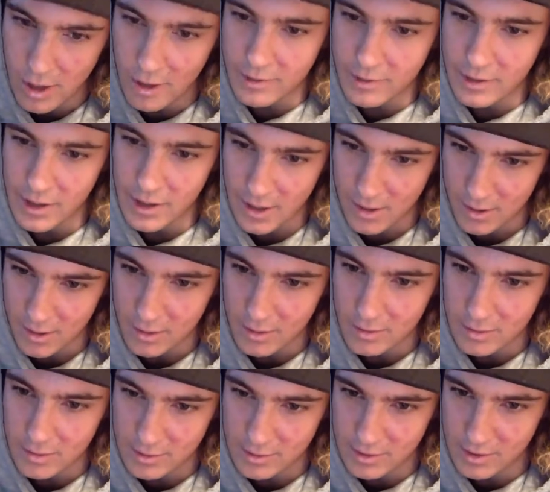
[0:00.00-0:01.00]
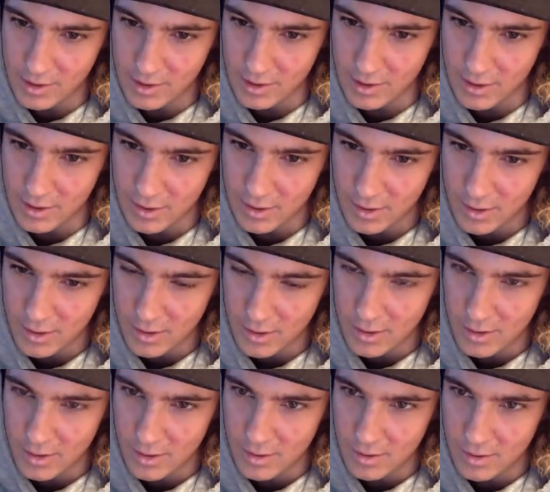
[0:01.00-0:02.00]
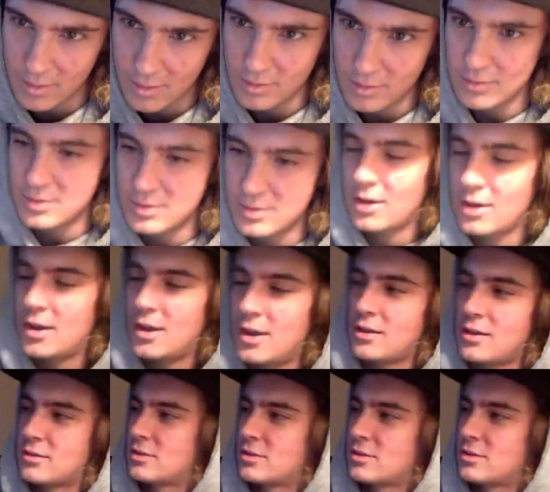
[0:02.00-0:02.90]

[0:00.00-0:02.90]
Okay, sick. Dang.